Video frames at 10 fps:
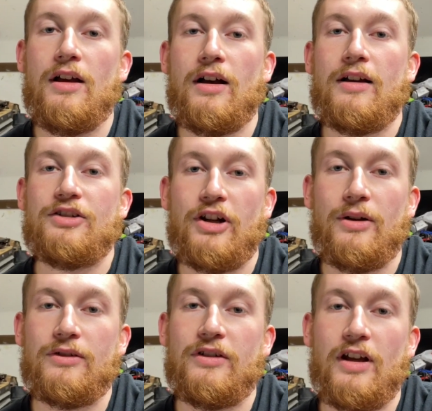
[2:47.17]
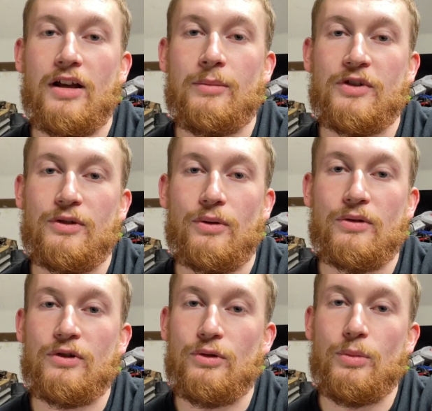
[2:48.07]
His channel's name is going
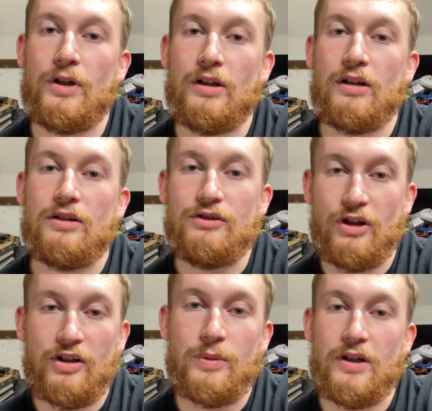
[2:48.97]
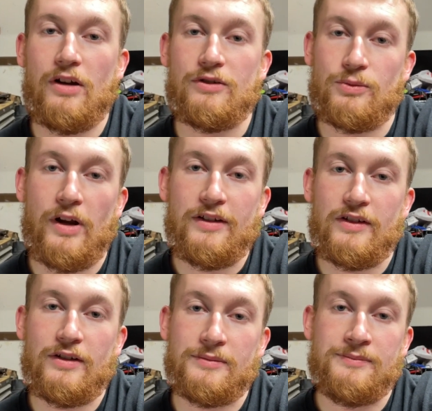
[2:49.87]
to be Just Because
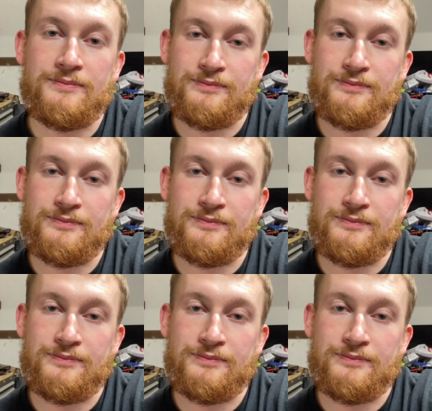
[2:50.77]
Racing.